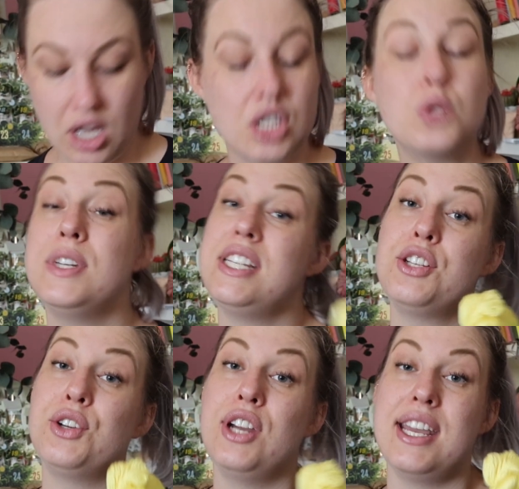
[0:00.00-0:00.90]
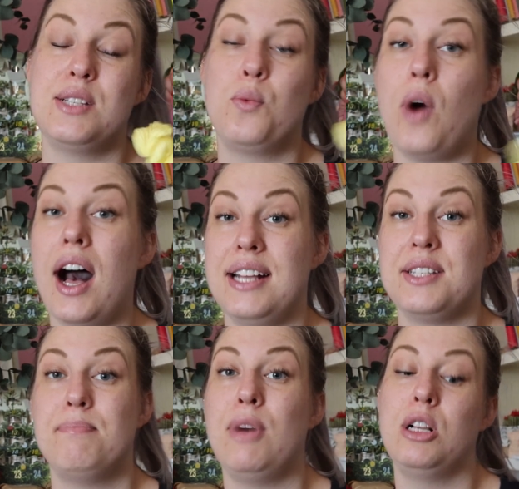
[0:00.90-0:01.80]
'22 is
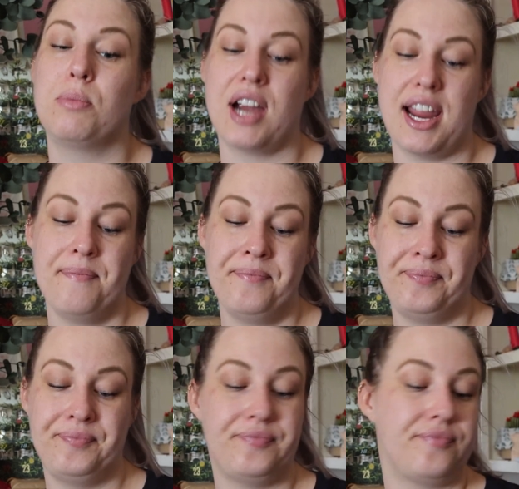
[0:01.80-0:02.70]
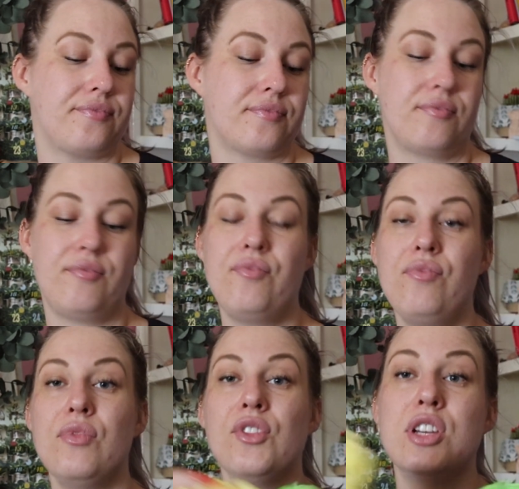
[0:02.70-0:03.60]
White Mulberry.
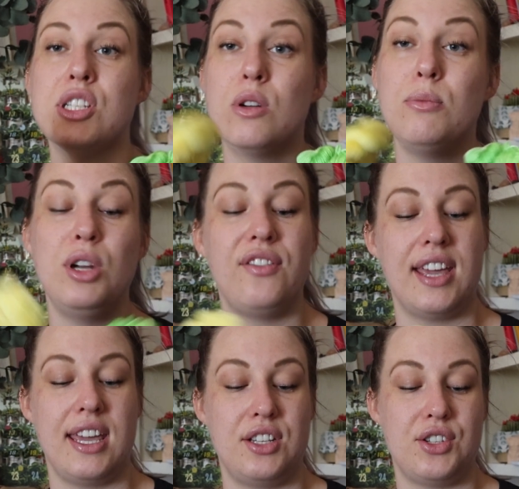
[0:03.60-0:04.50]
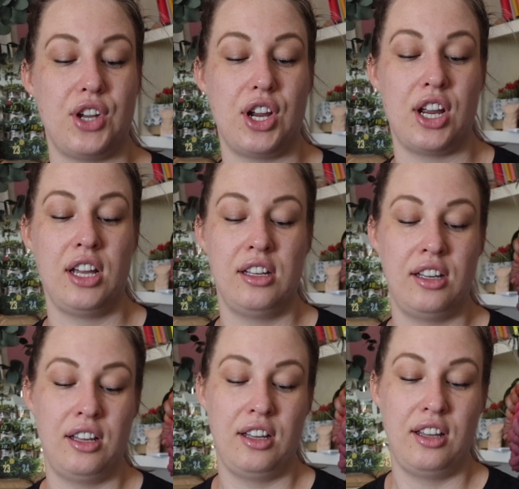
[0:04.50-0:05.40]
So we're moving into
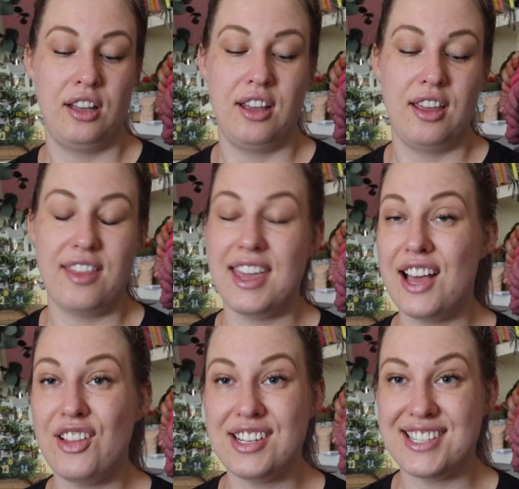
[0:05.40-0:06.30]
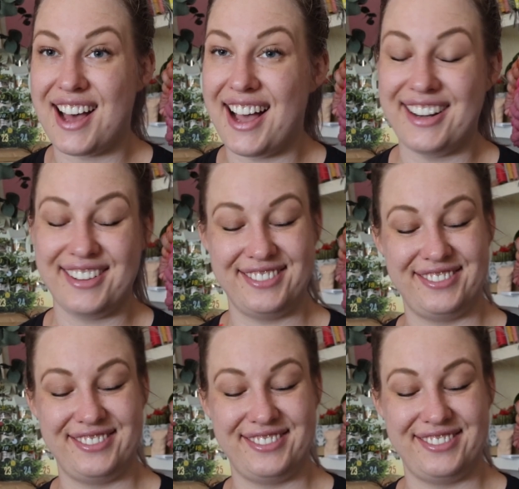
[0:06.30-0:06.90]
the yellow side.